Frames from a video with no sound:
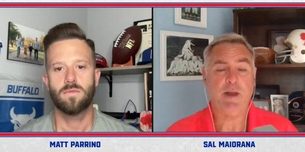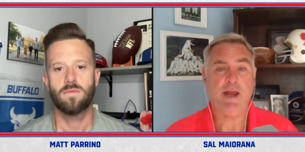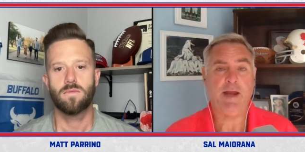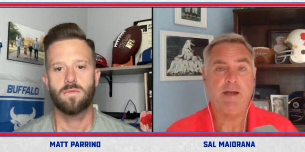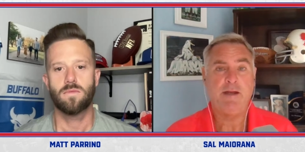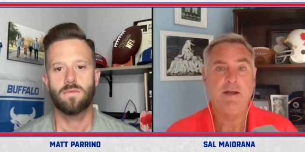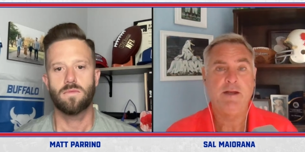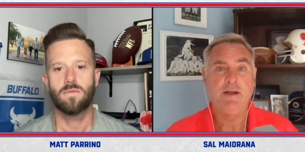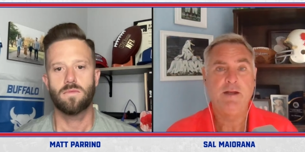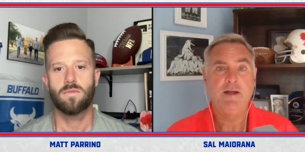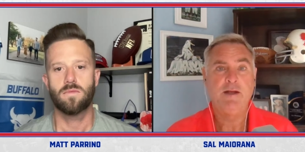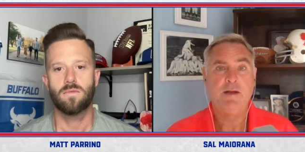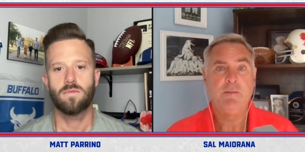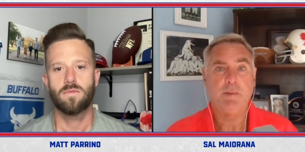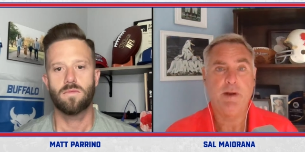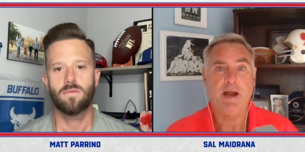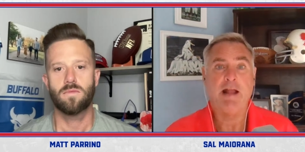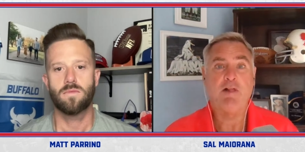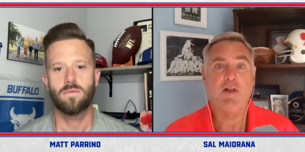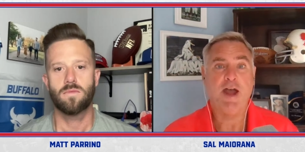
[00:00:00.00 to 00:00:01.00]
Speaker 1: made. But
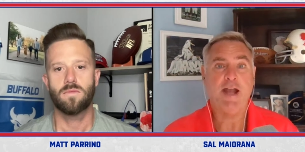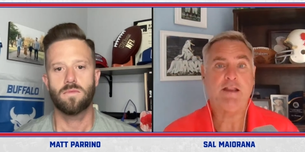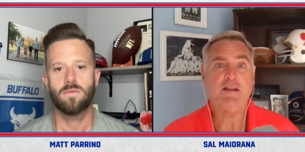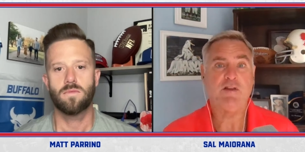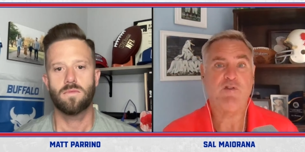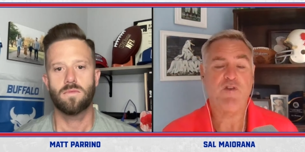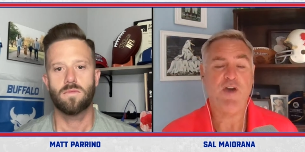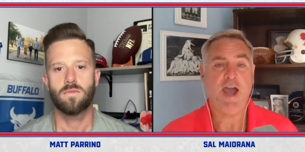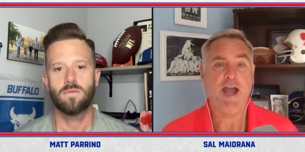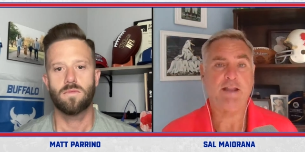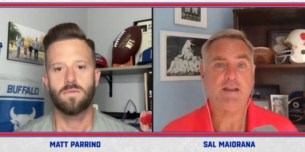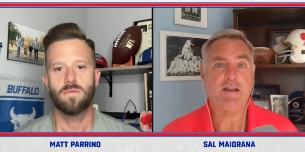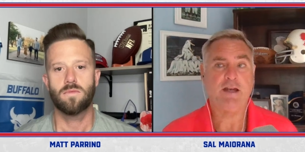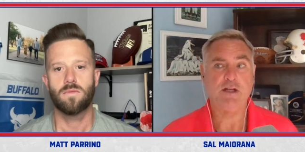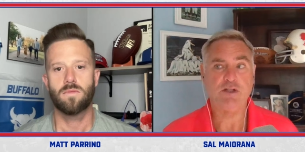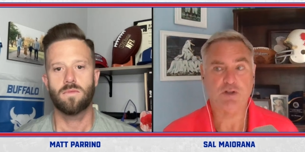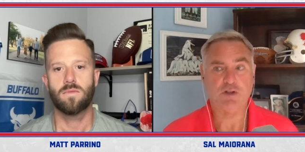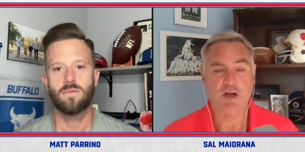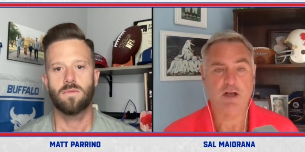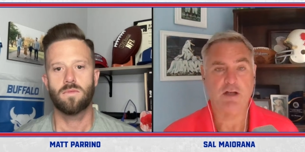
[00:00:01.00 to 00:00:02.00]
I like the fact that
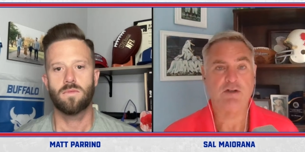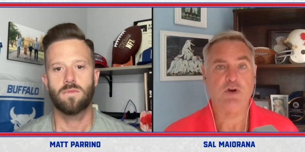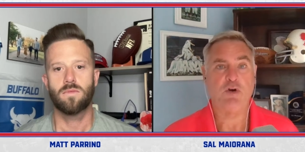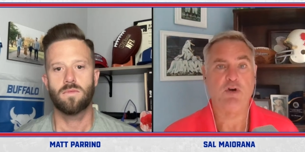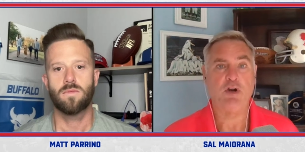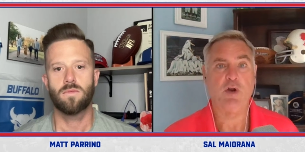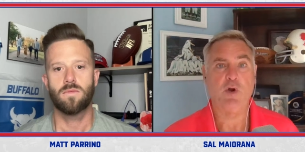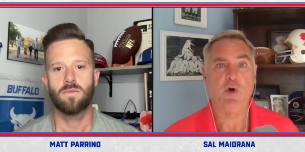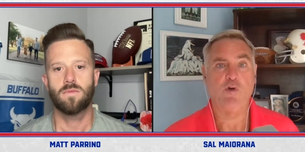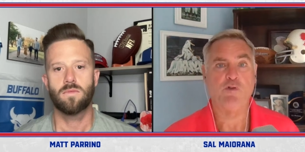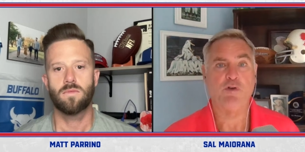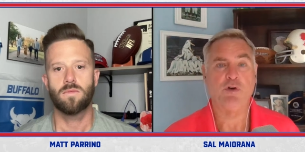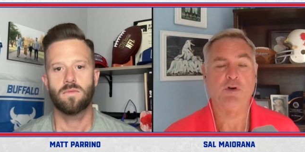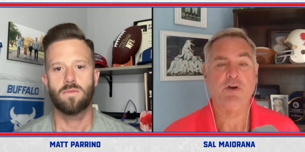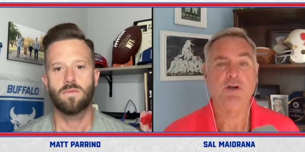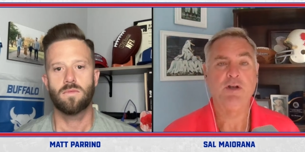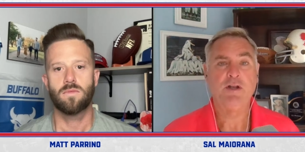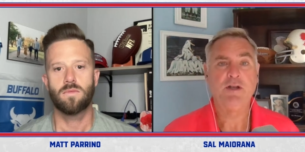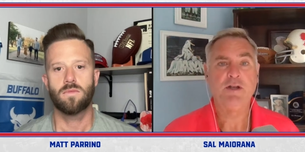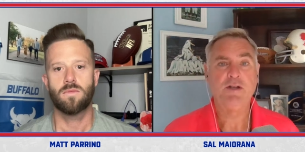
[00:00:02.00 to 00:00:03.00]
he's going to turn it over
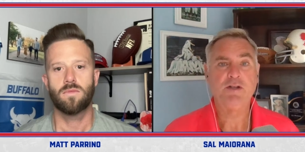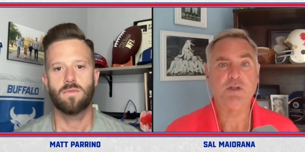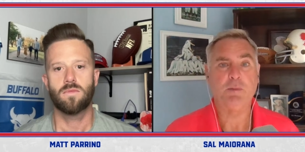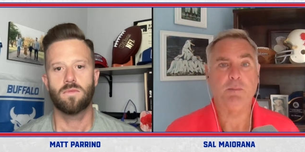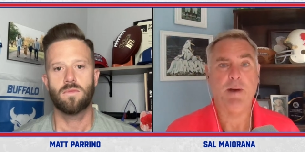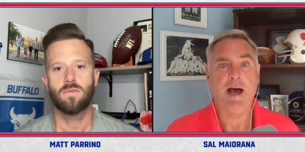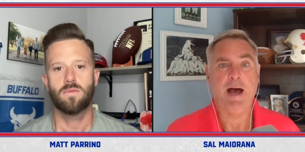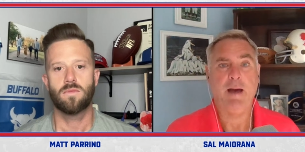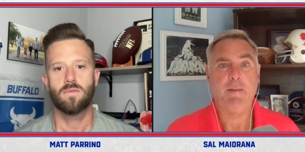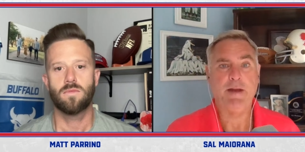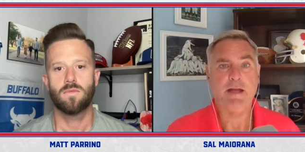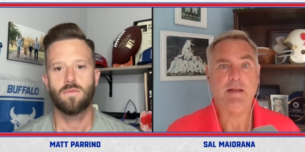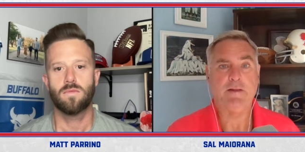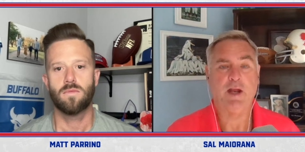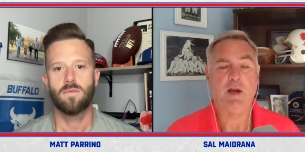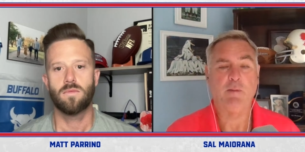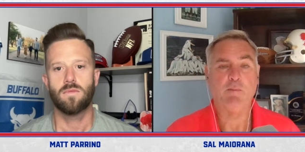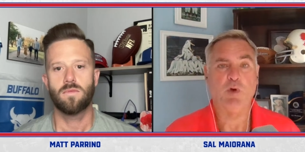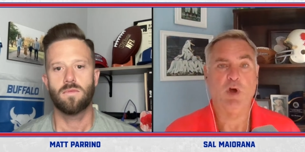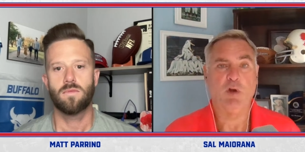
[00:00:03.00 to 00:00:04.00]
to Bobby and let
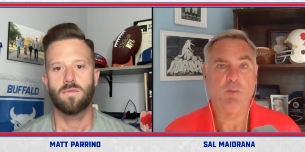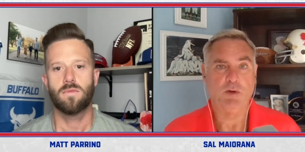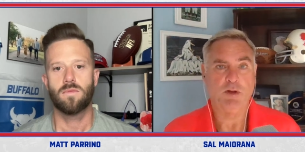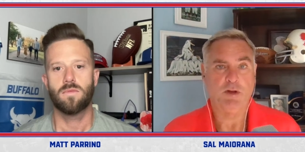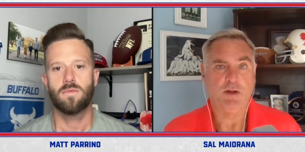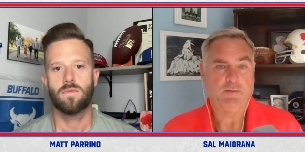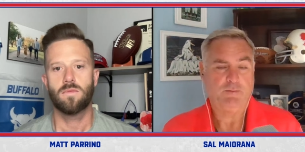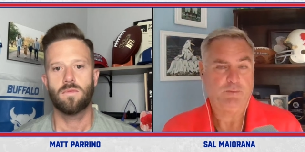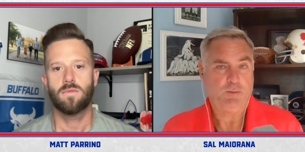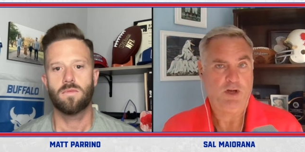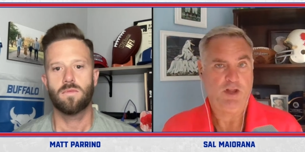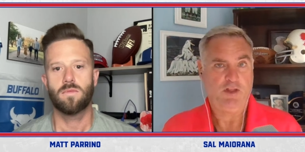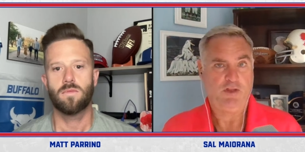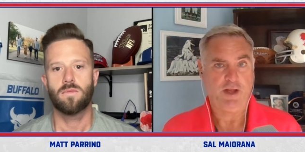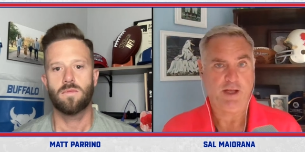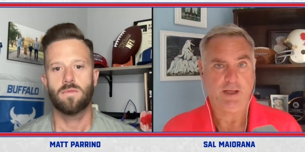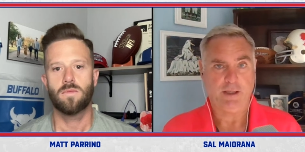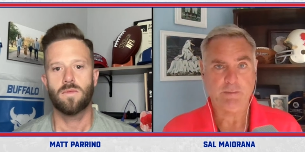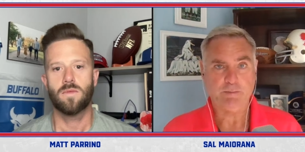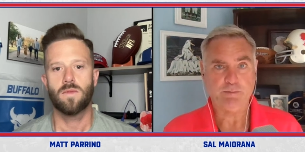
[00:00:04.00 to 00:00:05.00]
him run with it. What do you
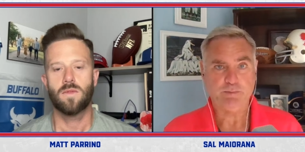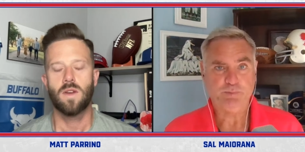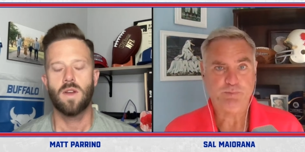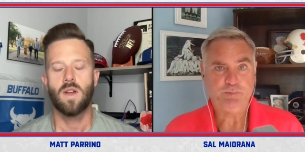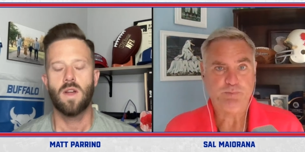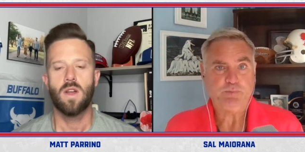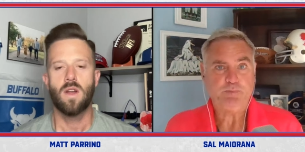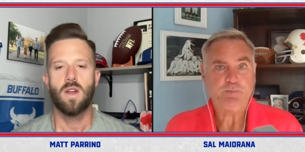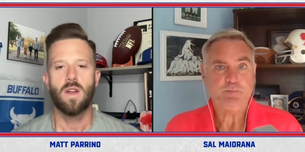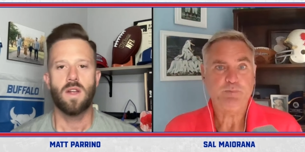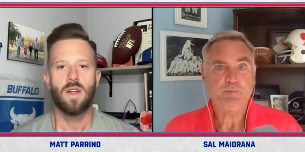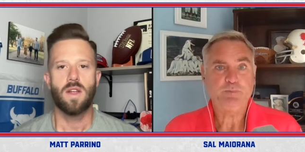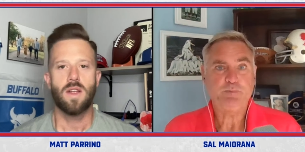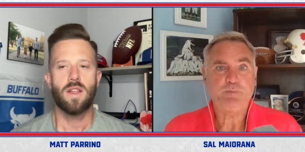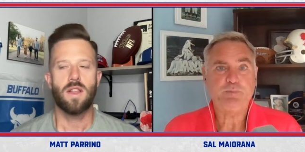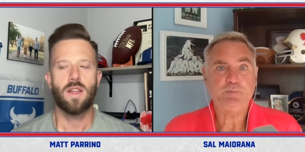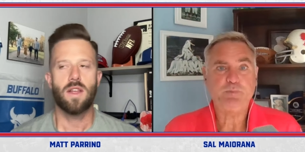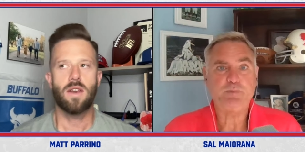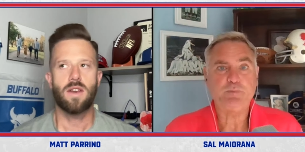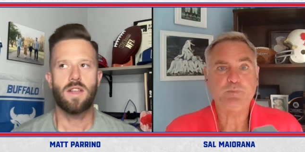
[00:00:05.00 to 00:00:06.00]
think?
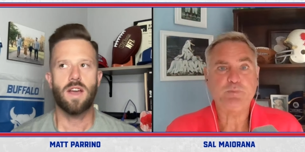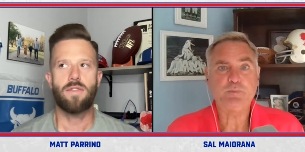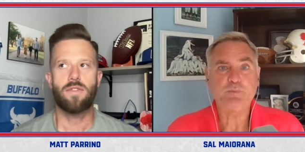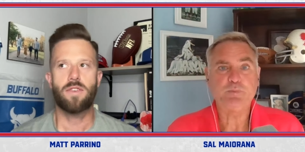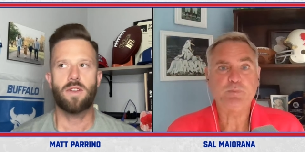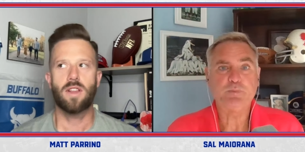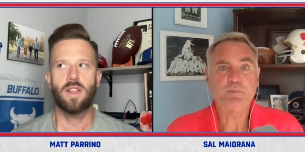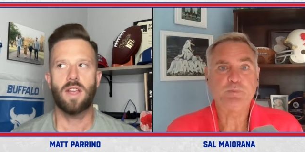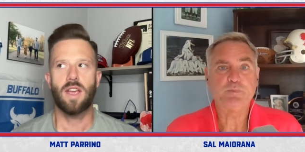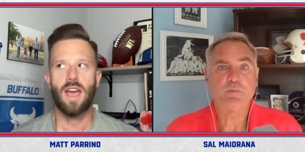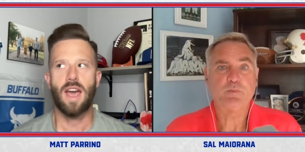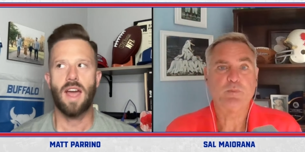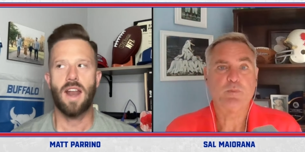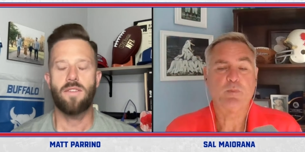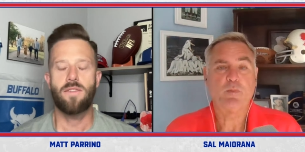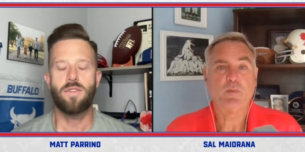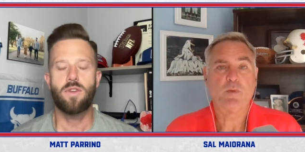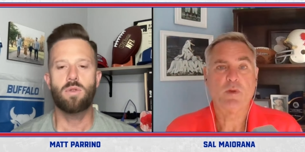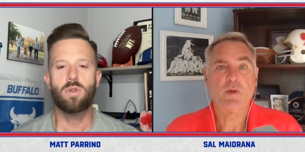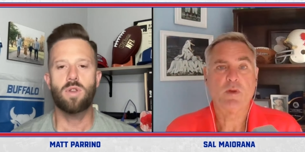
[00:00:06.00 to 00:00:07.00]
Speaker 2: Definitely. And if
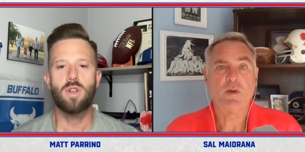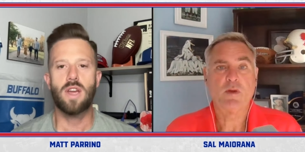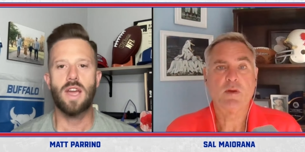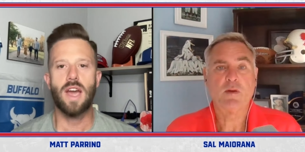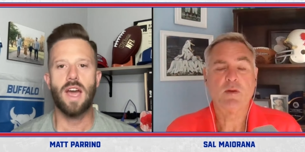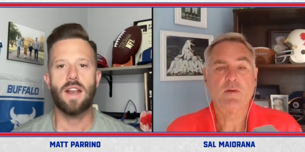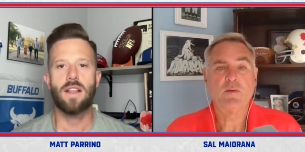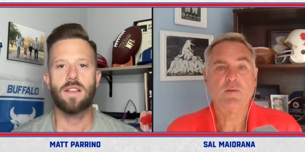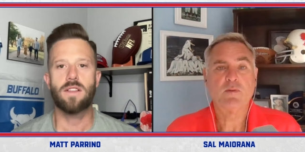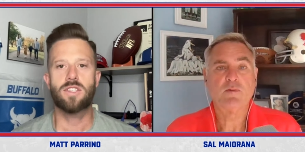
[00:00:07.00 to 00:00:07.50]
you look at